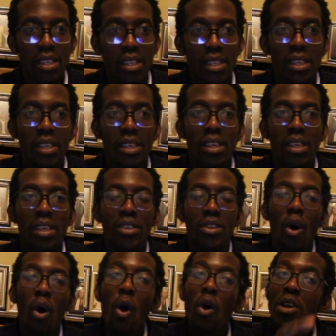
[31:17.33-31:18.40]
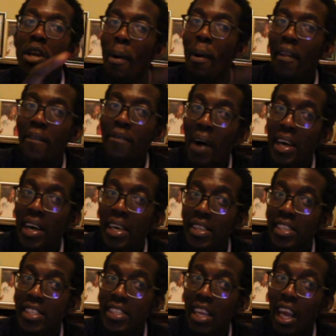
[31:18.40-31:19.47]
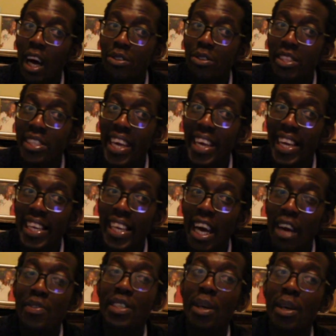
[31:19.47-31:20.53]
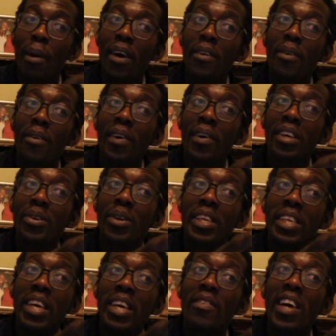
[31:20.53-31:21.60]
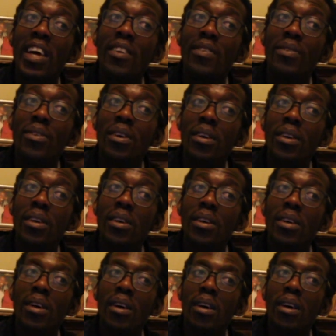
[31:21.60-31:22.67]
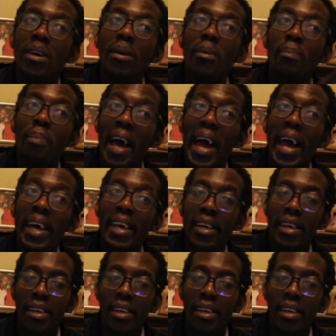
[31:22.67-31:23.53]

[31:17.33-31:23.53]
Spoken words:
the only motherfucker that's allowed to take life is a motherfucker who can give life back.